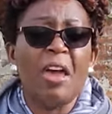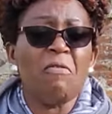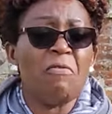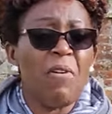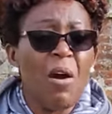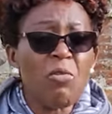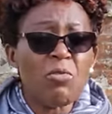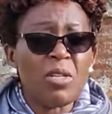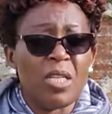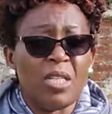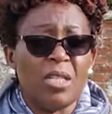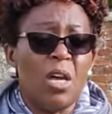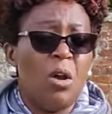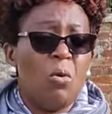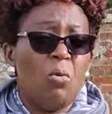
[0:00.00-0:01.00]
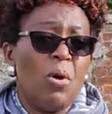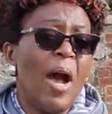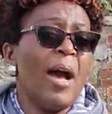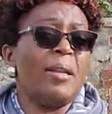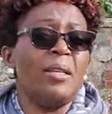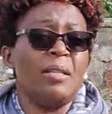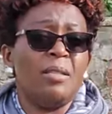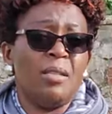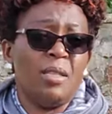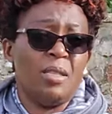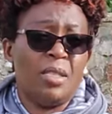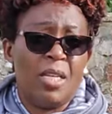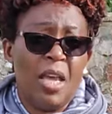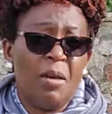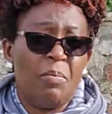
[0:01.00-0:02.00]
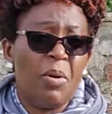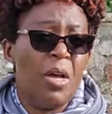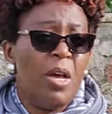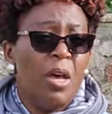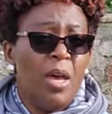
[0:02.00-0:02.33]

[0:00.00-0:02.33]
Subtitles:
I found it an easy step.